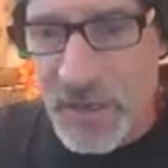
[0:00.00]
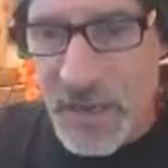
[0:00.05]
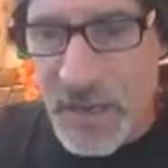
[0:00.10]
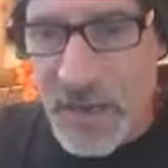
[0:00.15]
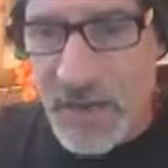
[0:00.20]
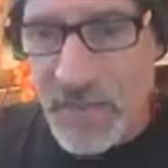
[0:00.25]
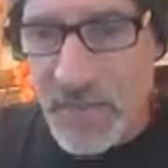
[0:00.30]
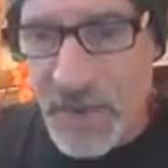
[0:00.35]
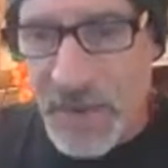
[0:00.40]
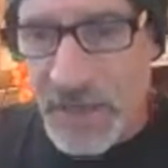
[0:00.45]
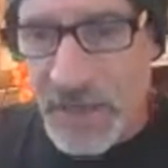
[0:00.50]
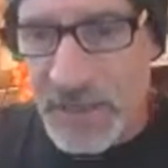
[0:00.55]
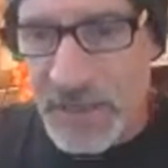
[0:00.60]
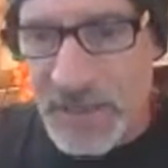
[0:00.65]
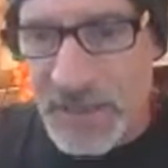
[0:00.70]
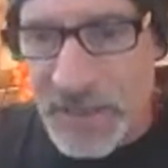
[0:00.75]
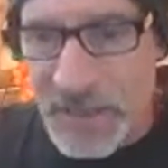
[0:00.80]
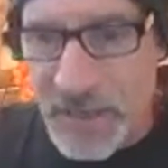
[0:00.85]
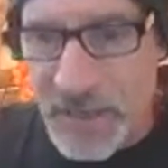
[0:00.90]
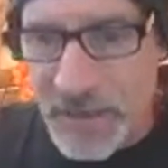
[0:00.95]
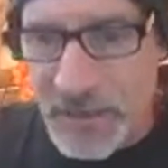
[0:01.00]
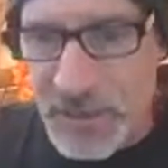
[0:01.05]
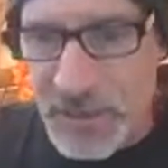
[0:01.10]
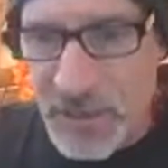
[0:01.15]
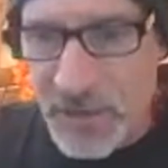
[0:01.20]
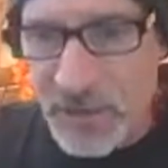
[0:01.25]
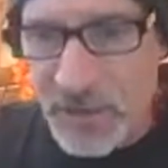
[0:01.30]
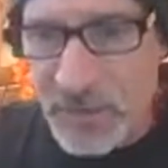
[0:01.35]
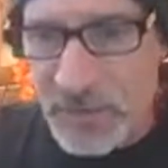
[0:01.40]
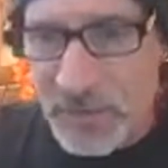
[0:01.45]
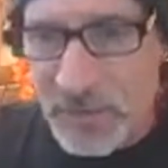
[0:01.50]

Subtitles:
And Mike is in there too,